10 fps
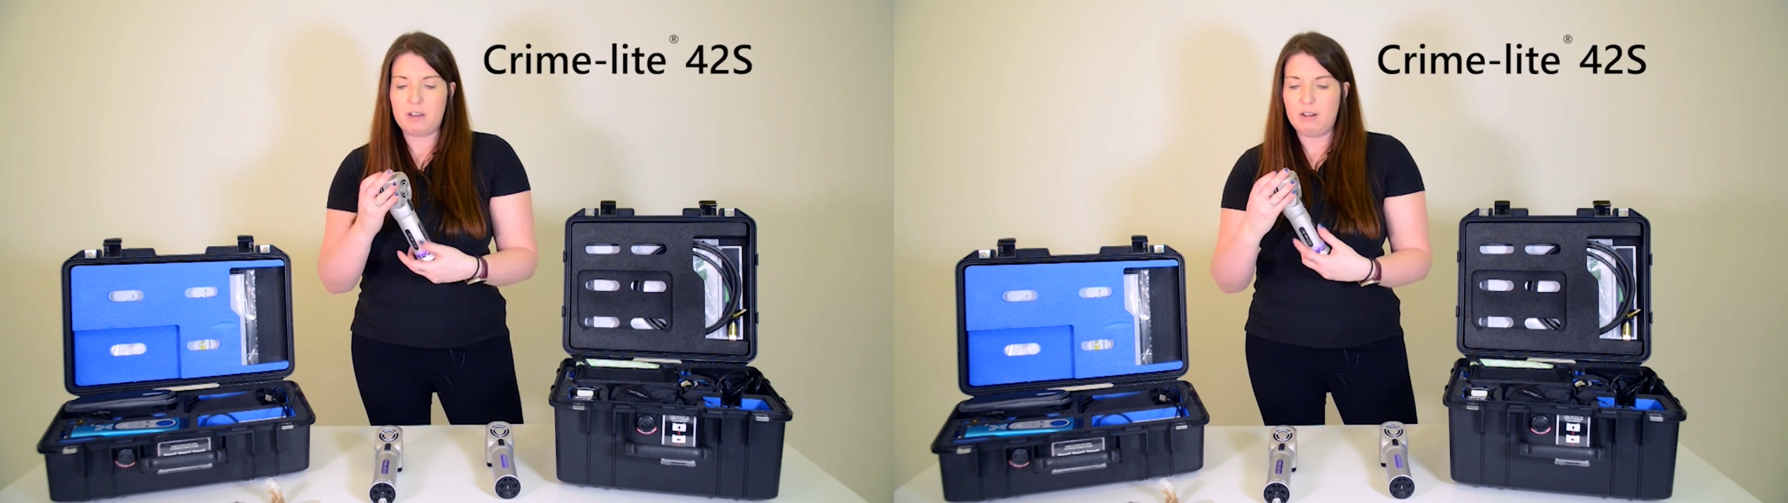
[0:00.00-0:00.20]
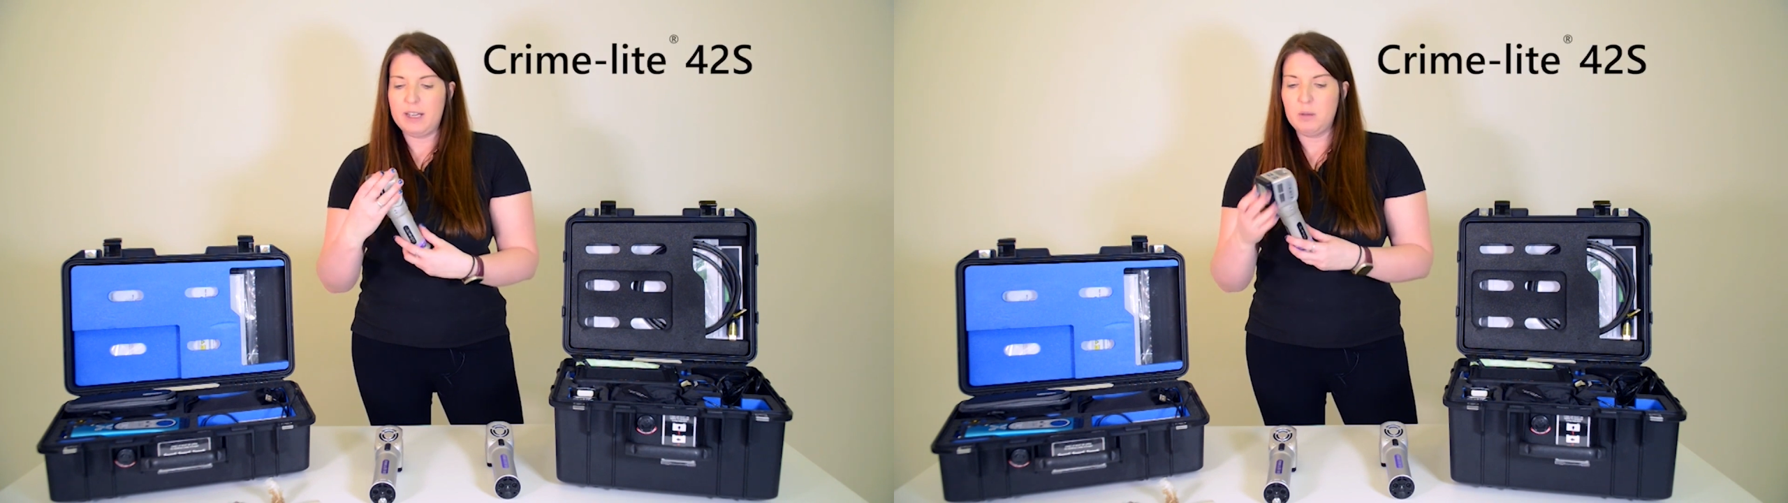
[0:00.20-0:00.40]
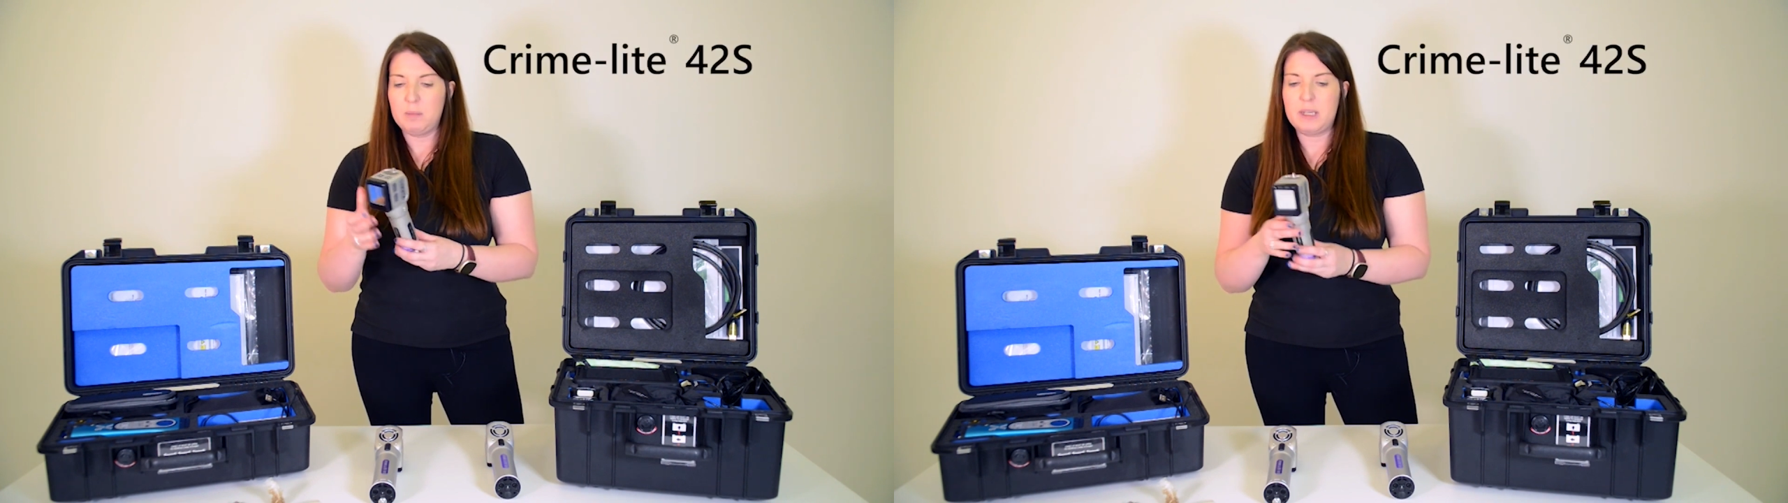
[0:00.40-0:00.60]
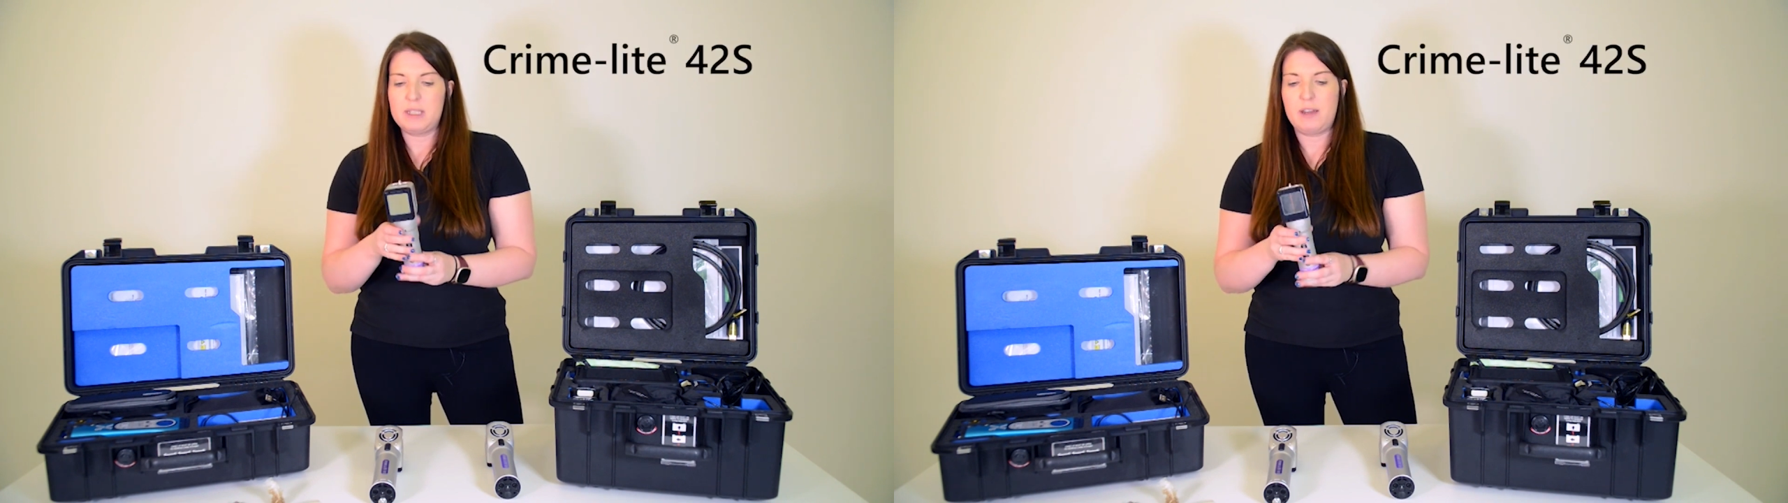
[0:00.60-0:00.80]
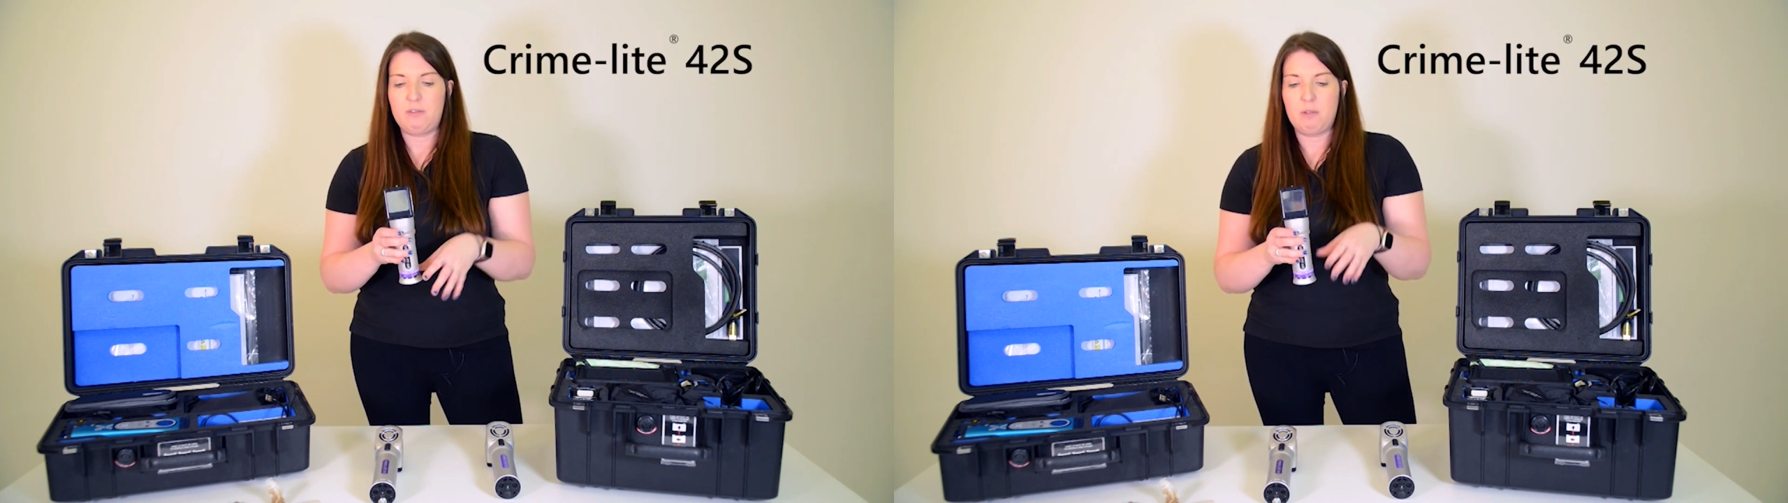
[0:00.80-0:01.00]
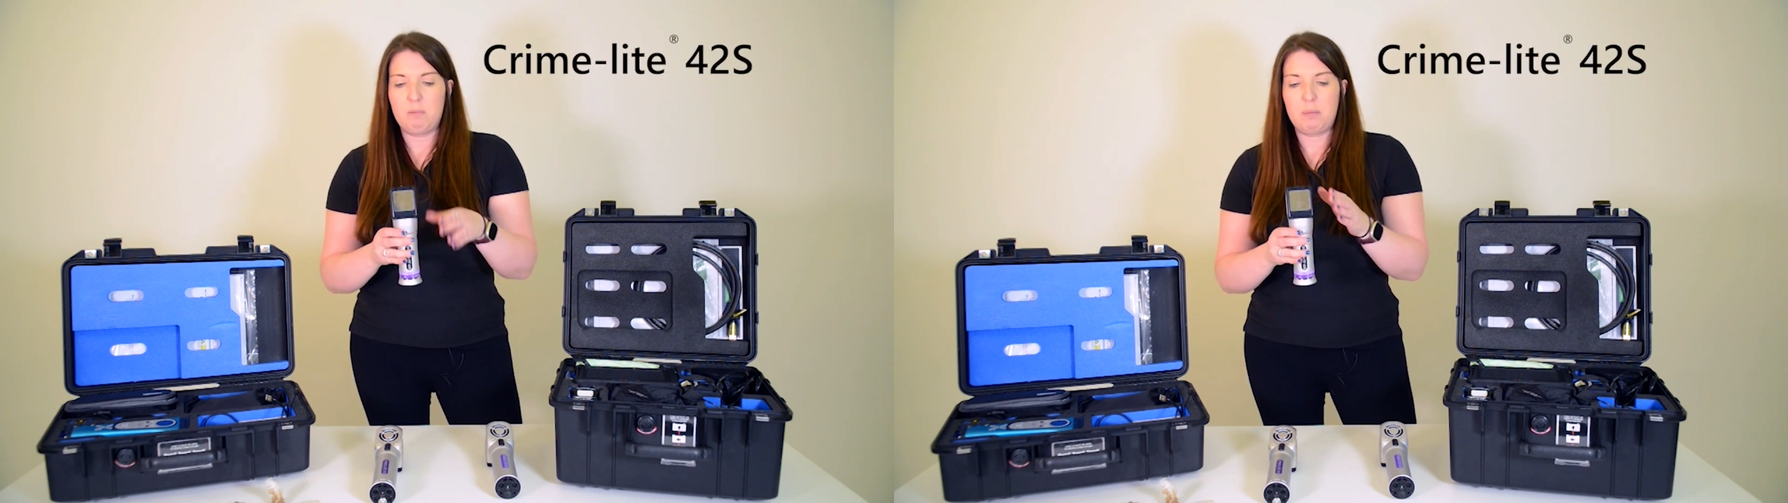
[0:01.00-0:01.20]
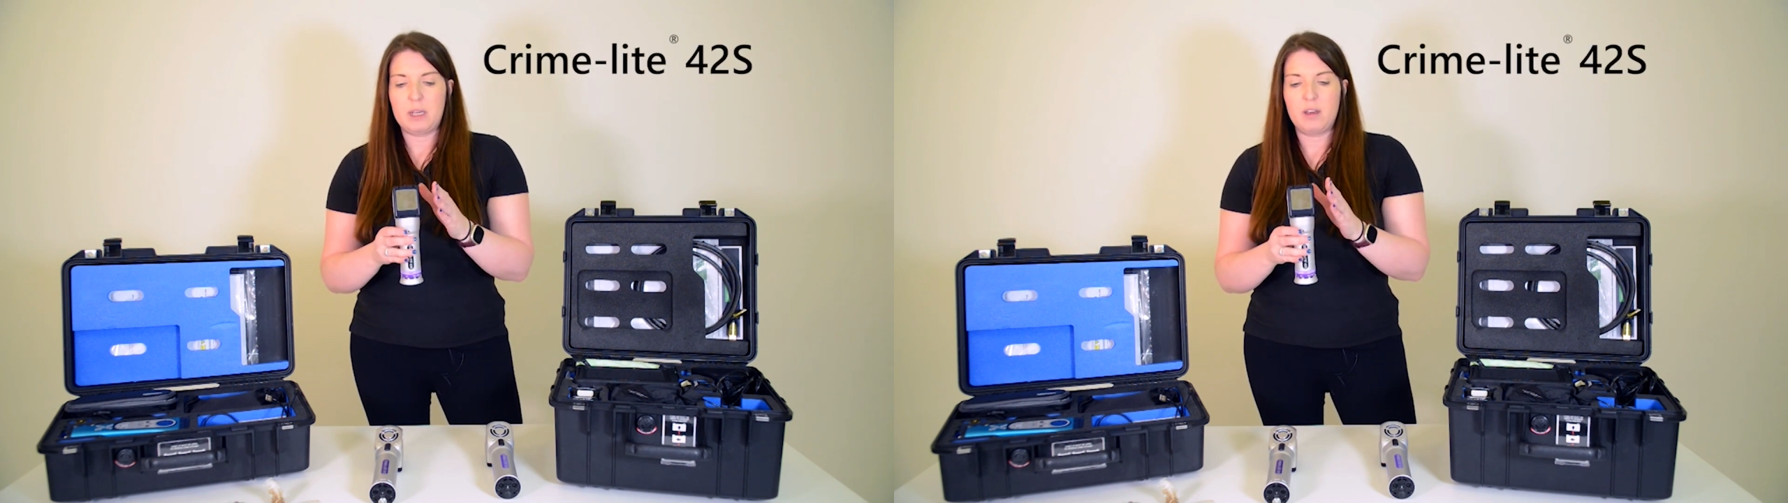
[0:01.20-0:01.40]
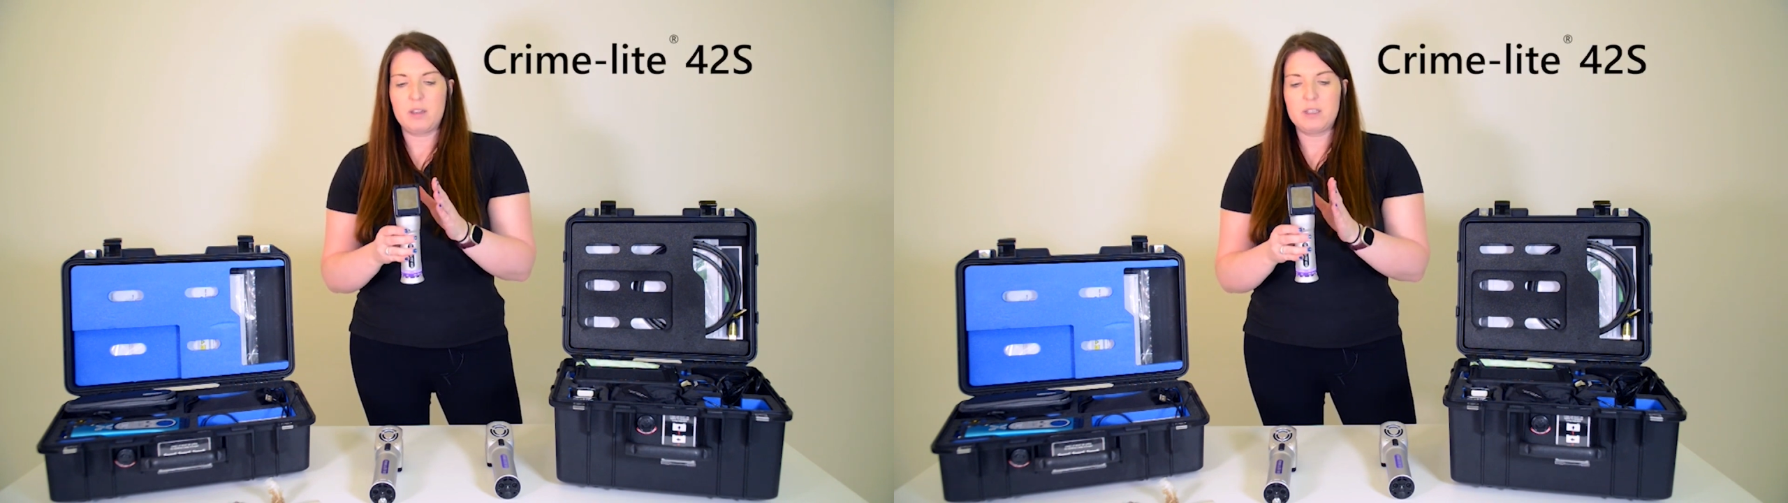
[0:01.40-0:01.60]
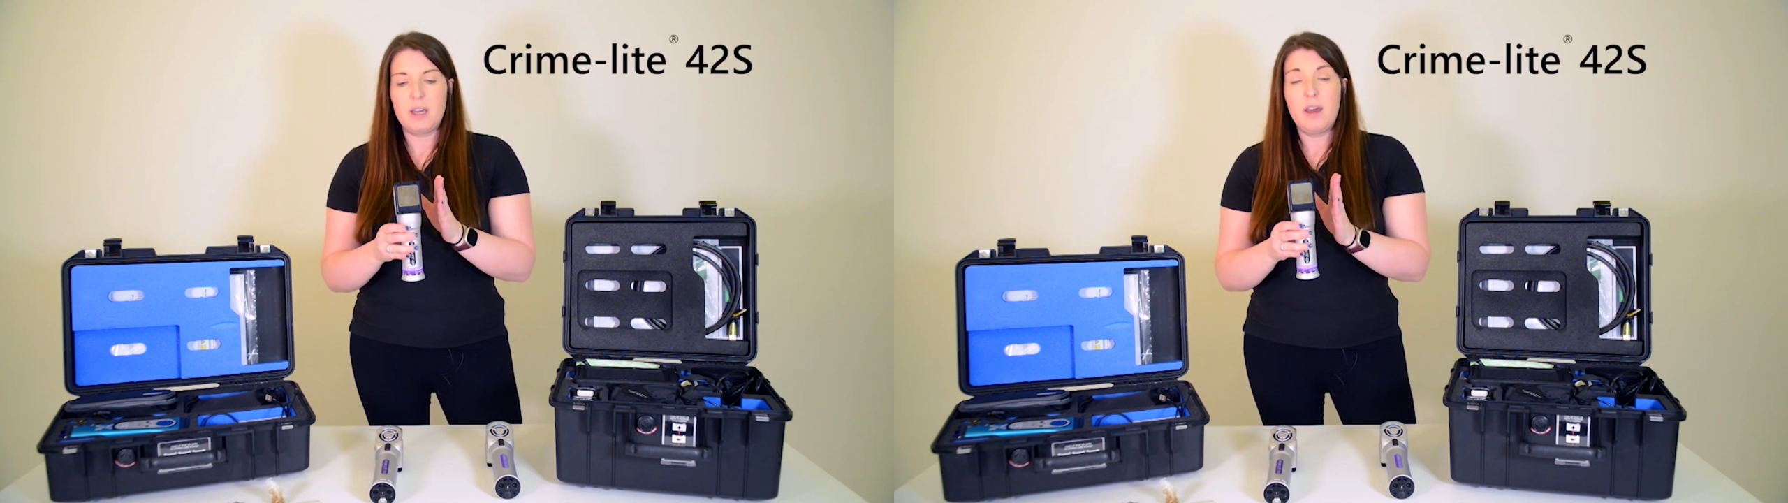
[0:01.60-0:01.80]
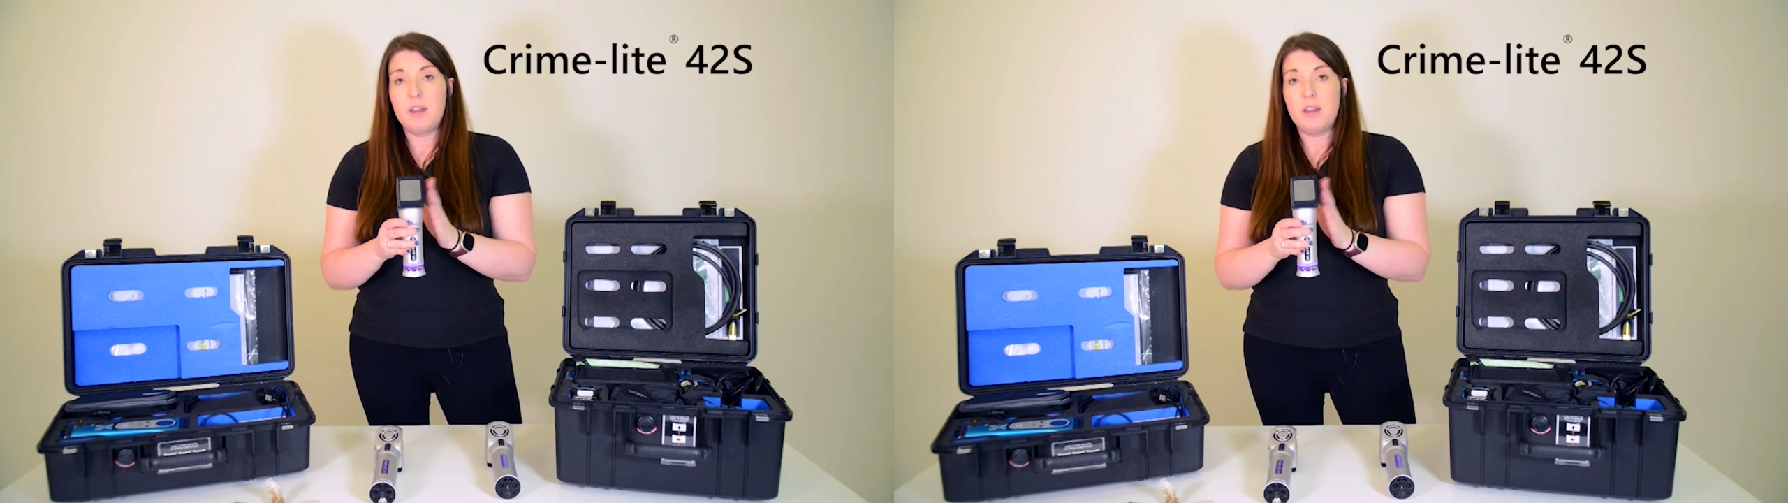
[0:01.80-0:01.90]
are a little bit different because